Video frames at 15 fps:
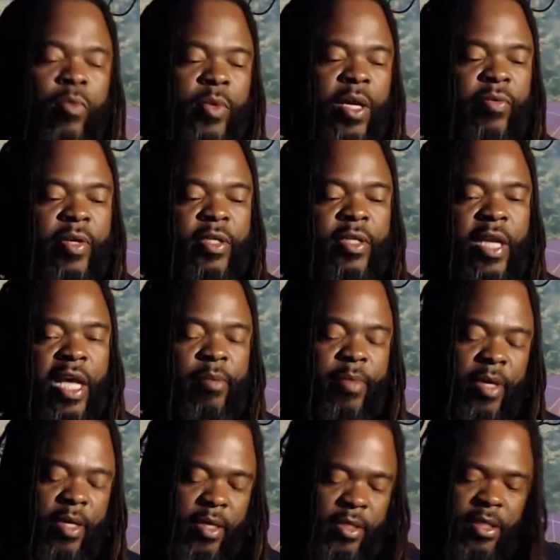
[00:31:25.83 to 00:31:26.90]
whatever his name
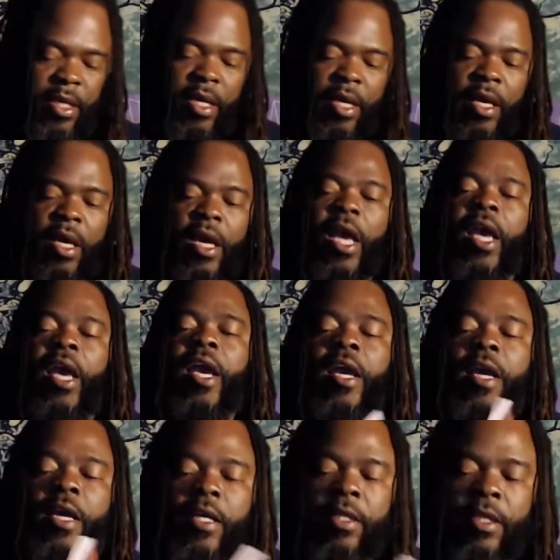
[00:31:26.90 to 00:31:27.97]
is,
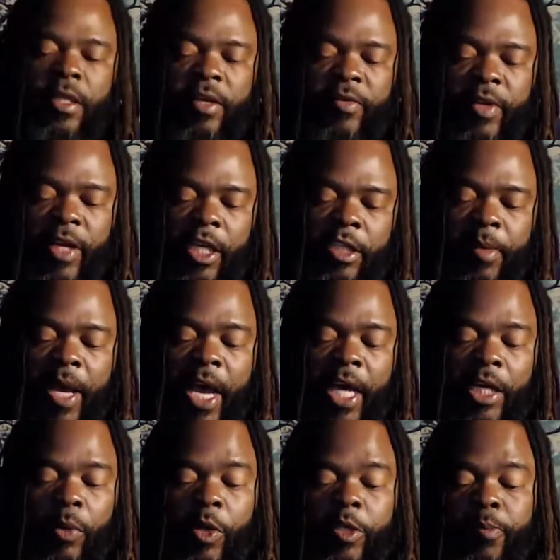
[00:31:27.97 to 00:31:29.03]
and the divination
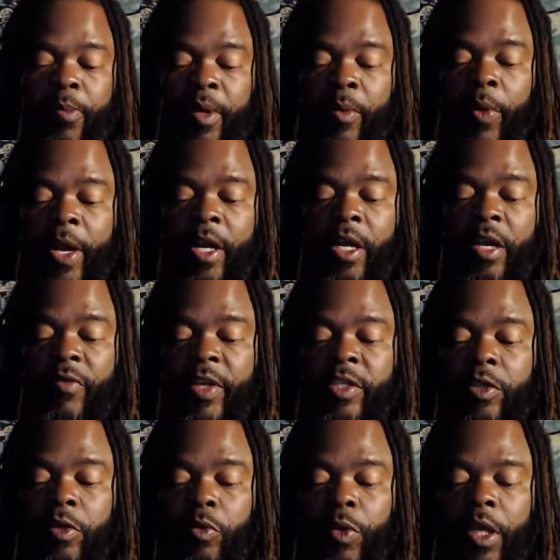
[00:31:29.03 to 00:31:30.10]
behind it was beware of
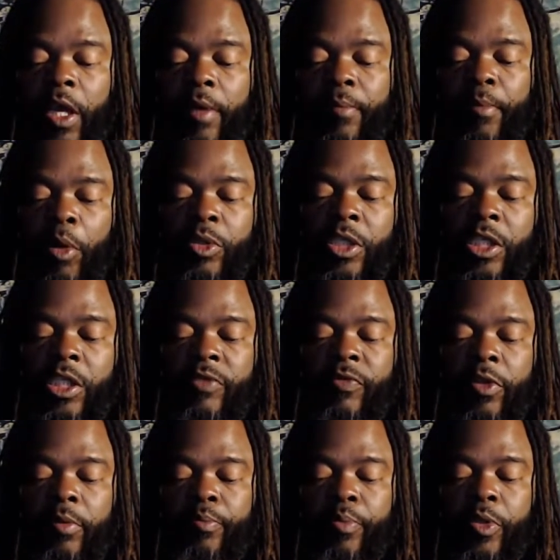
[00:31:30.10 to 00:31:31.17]
excluding emotions for
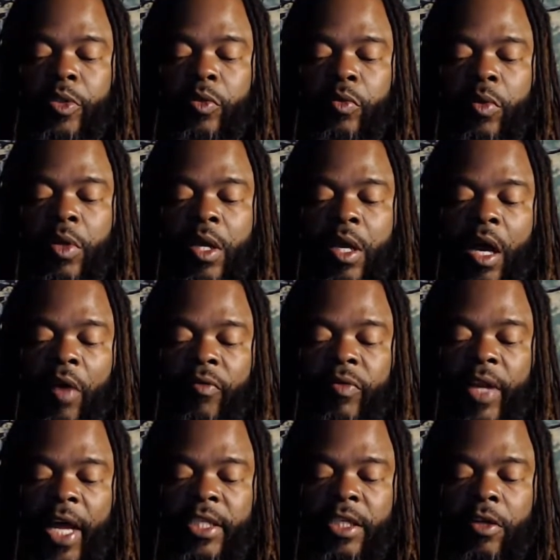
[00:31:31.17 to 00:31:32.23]
the pursuit of
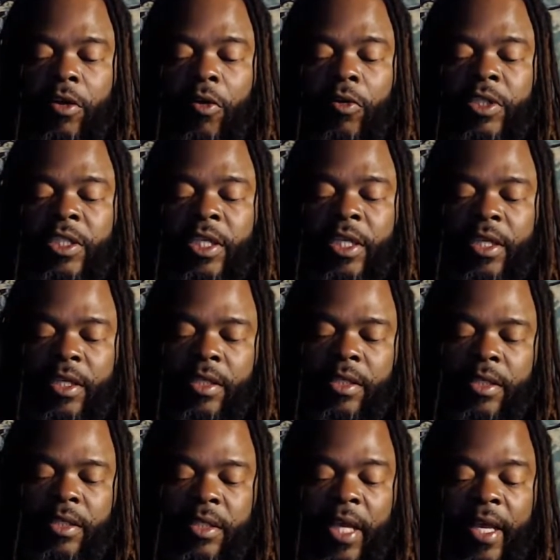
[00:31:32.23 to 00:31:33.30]
logic or
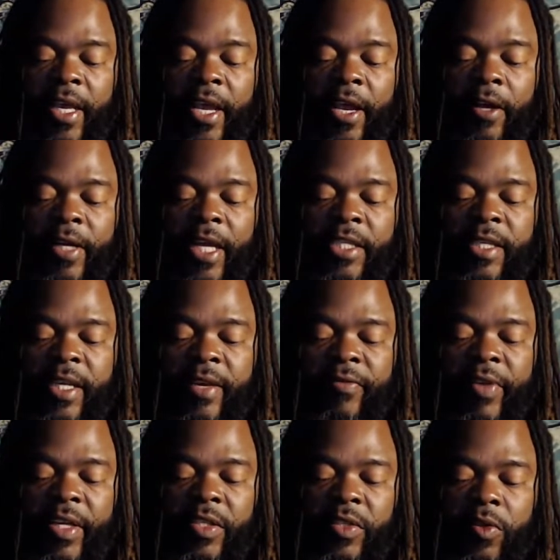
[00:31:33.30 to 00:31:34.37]
genius. Take care not to
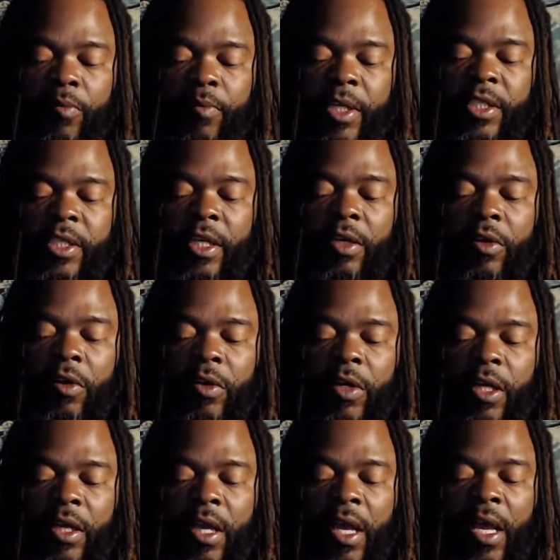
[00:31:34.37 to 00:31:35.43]
invest so much in
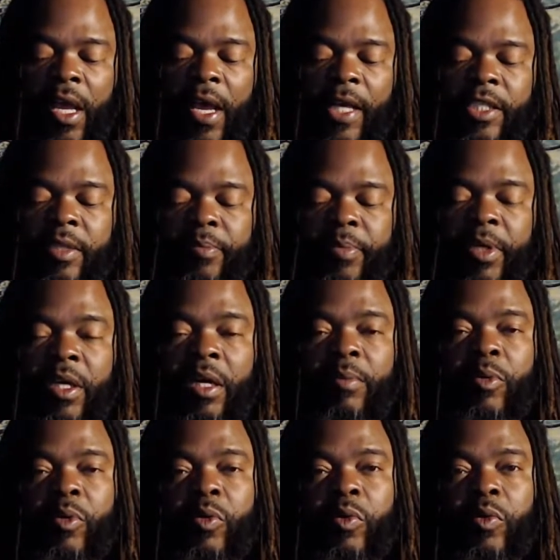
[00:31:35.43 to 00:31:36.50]
learning as to become
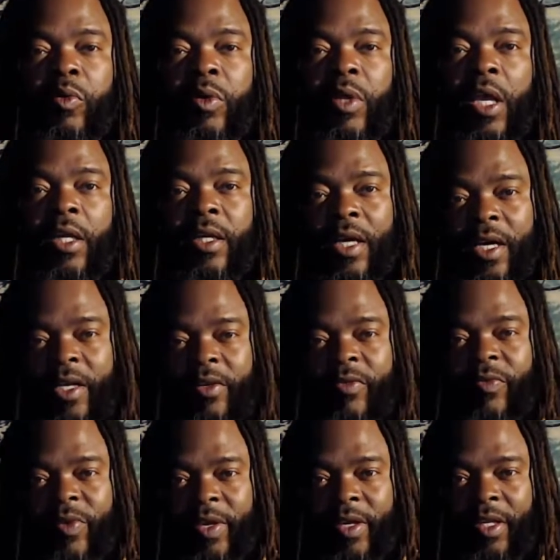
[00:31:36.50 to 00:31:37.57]
cruel and
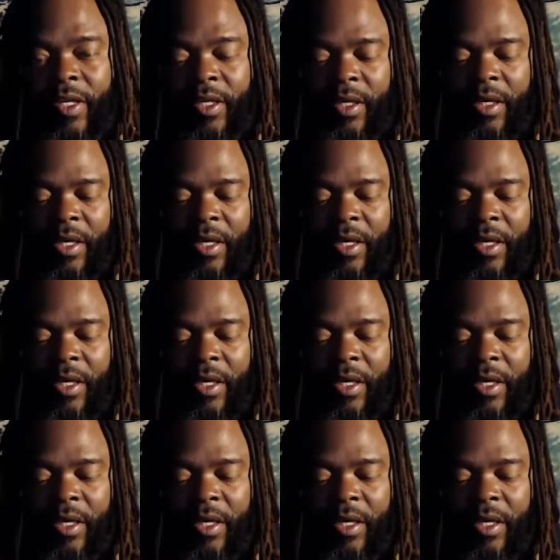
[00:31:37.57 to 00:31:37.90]
unfeeling.